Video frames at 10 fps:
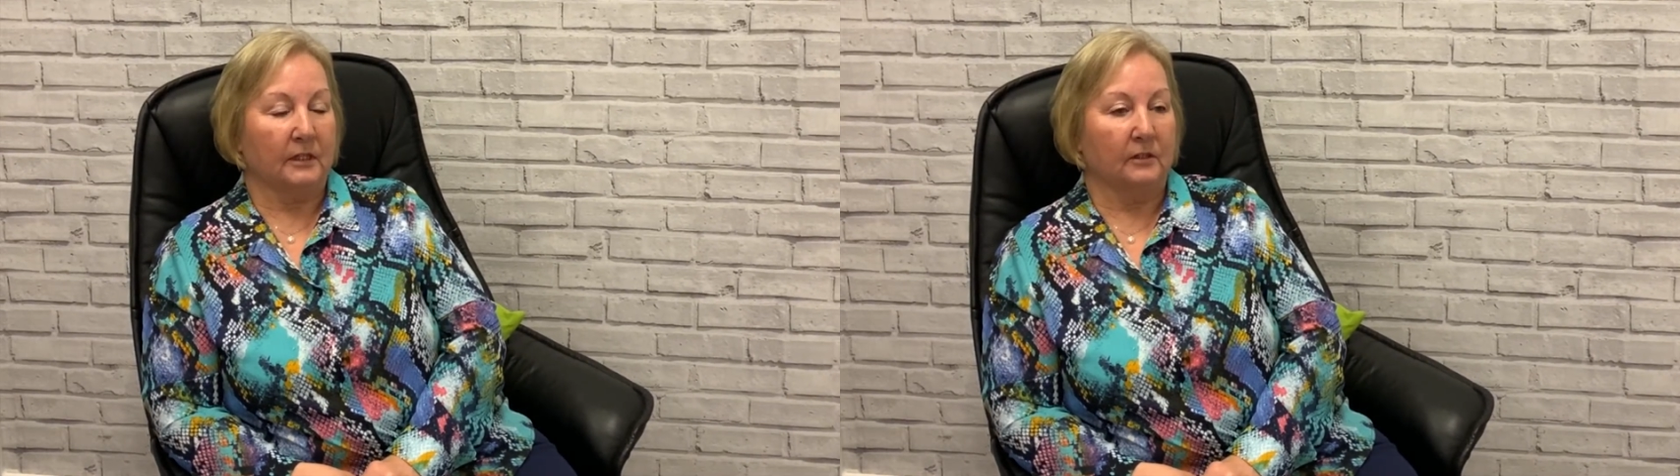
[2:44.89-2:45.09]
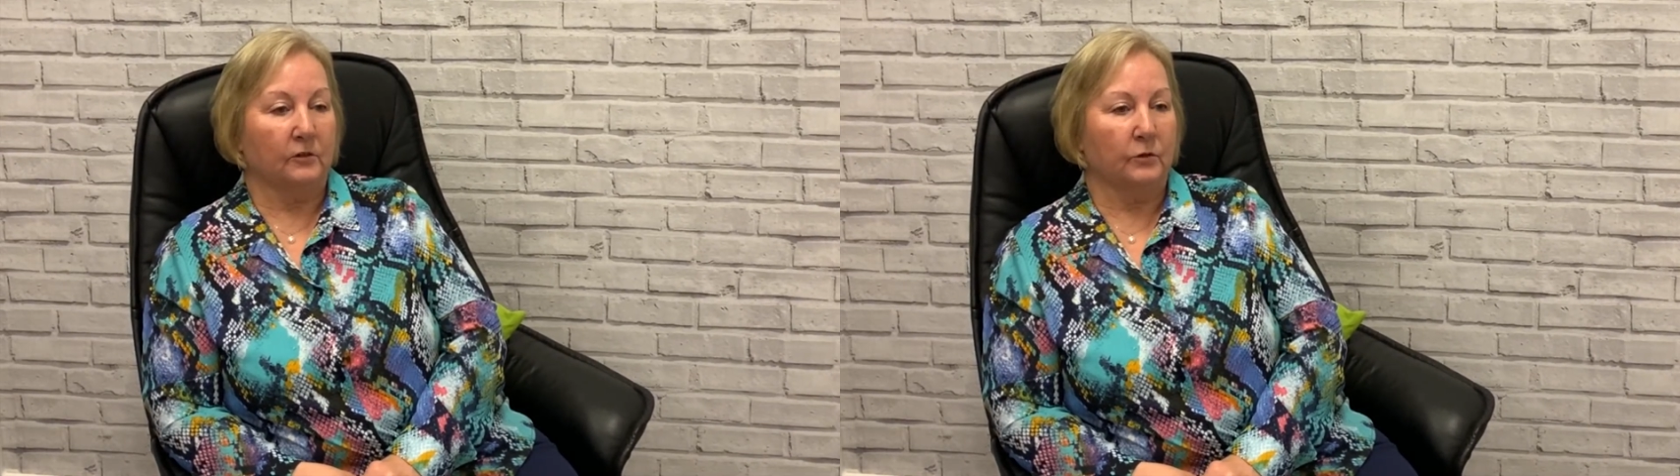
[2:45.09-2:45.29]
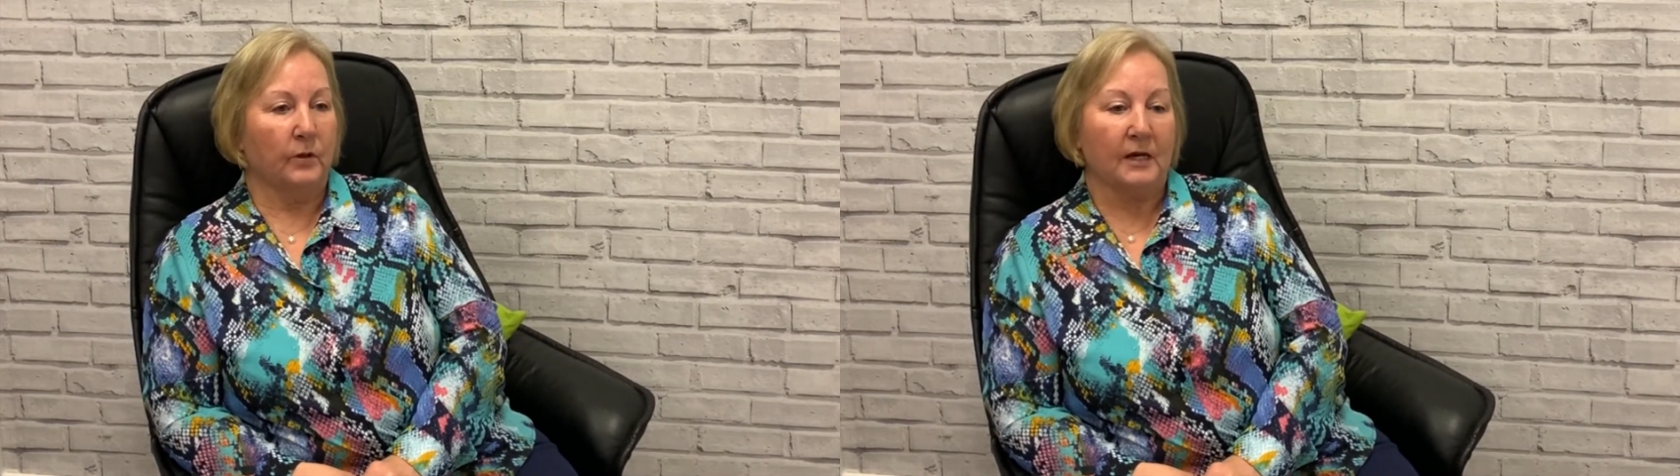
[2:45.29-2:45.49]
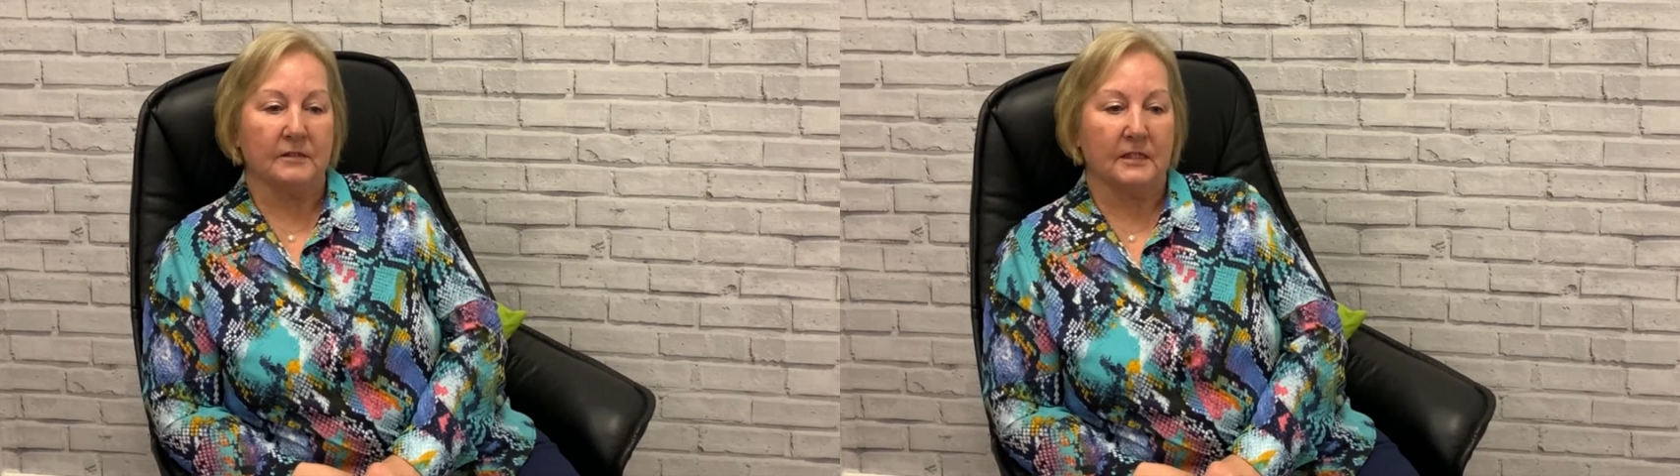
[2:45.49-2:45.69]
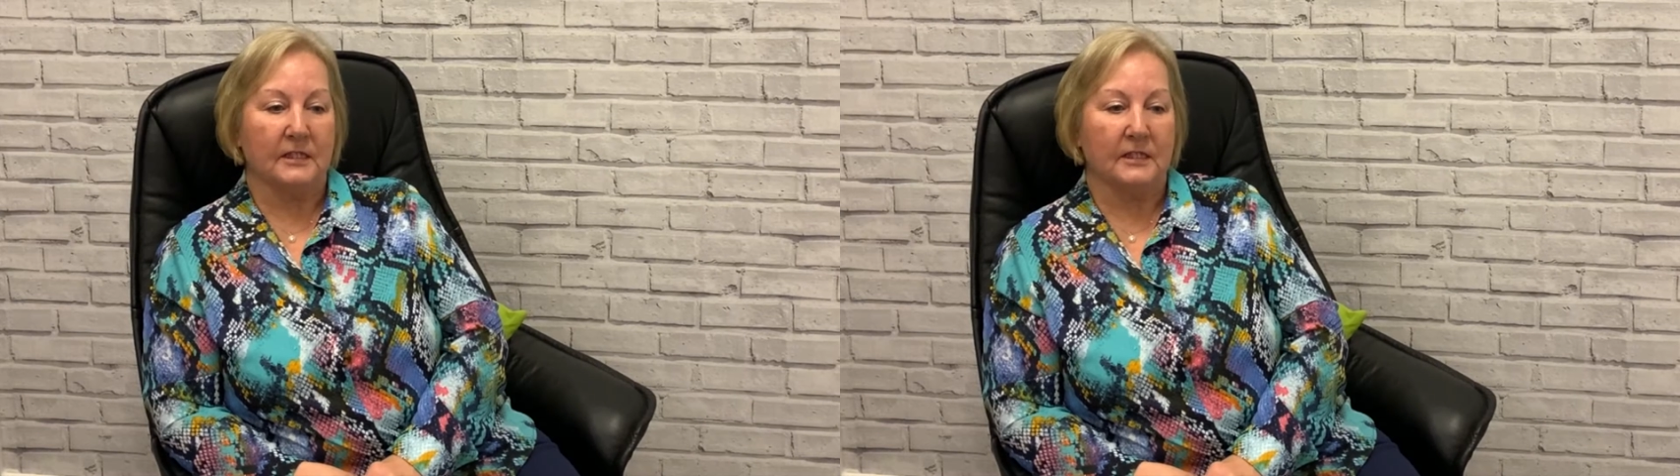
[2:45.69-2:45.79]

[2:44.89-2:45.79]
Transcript: and throughout any